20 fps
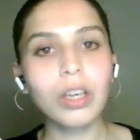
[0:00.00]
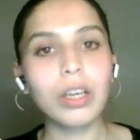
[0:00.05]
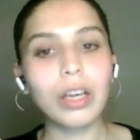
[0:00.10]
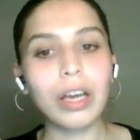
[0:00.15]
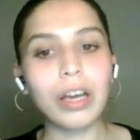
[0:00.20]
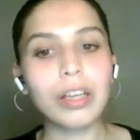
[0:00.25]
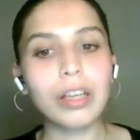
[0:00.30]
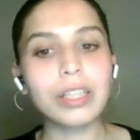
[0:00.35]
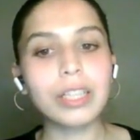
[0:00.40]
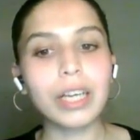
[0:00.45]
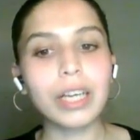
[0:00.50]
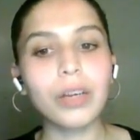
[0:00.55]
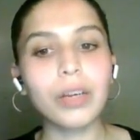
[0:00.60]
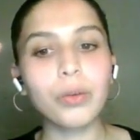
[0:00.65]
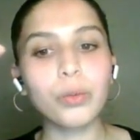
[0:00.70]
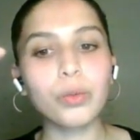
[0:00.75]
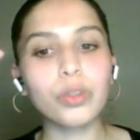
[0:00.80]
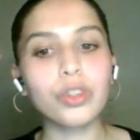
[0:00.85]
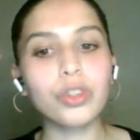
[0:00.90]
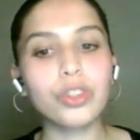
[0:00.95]
Her diet
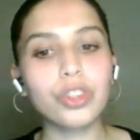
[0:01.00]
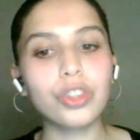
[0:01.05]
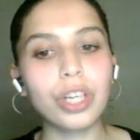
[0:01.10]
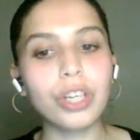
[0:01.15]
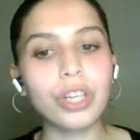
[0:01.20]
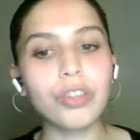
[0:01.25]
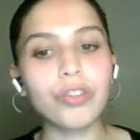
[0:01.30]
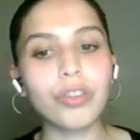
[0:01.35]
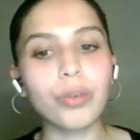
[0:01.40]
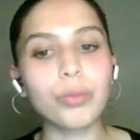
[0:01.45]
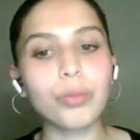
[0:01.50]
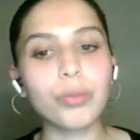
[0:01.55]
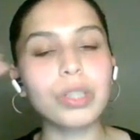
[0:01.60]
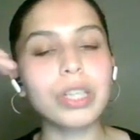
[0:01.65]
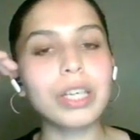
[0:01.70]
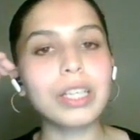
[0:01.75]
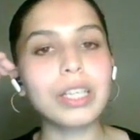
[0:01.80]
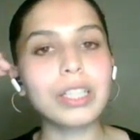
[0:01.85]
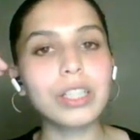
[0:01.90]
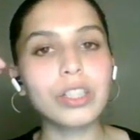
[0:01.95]
would change from
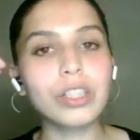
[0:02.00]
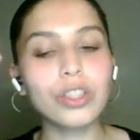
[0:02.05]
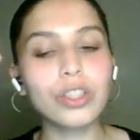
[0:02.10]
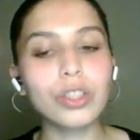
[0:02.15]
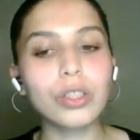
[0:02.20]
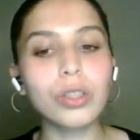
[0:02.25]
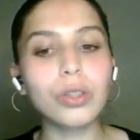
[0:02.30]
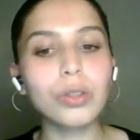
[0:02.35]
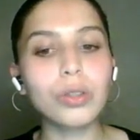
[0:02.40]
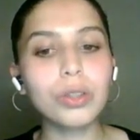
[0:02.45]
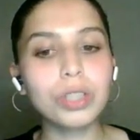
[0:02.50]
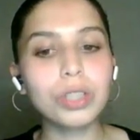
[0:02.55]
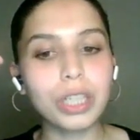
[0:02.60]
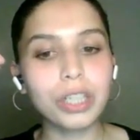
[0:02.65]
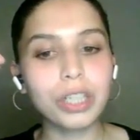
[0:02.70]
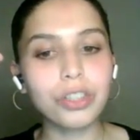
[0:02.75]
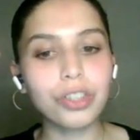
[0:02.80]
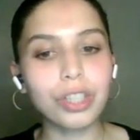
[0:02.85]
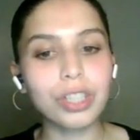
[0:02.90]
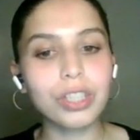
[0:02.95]
eating slow
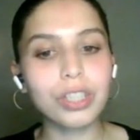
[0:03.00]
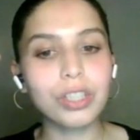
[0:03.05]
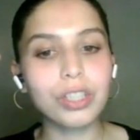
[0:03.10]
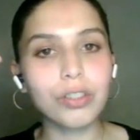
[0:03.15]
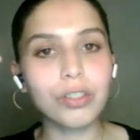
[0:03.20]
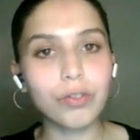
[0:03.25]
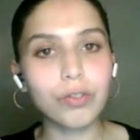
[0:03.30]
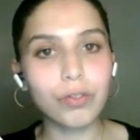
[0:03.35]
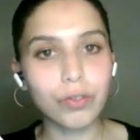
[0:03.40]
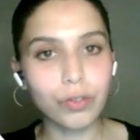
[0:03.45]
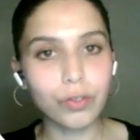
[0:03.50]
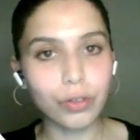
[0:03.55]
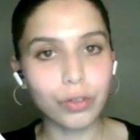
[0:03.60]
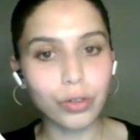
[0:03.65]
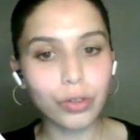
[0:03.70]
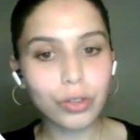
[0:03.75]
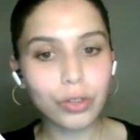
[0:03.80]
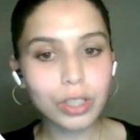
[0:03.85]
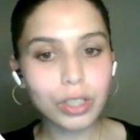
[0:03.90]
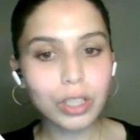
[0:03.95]
digesting
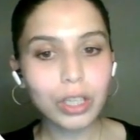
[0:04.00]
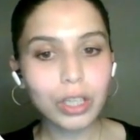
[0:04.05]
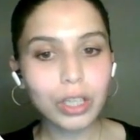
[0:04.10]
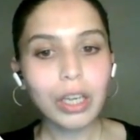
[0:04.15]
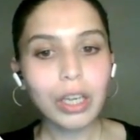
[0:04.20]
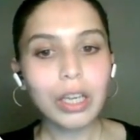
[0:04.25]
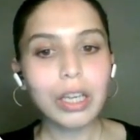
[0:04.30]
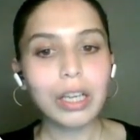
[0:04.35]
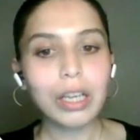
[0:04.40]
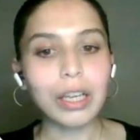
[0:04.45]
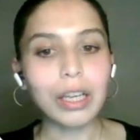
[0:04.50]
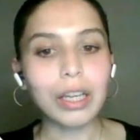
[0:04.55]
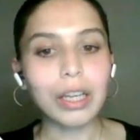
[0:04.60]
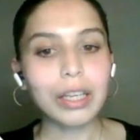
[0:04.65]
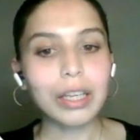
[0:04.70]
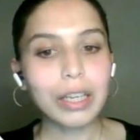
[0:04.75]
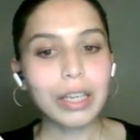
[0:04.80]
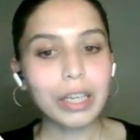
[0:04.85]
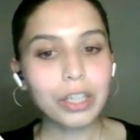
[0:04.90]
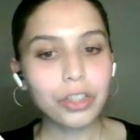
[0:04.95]
foods like
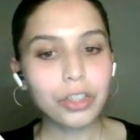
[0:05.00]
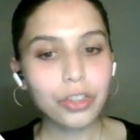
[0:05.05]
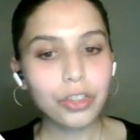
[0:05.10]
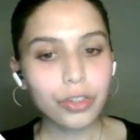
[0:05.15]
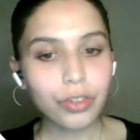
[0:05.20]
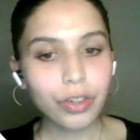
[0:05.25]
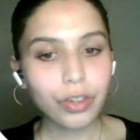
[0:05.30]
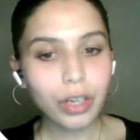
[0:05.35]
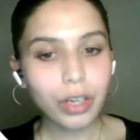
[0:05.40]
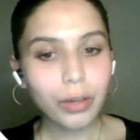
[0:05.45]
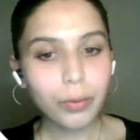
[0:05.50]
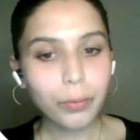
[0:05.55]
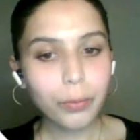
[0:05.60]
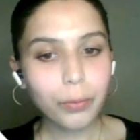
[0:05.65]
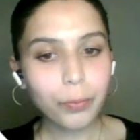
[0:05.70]
khichdi,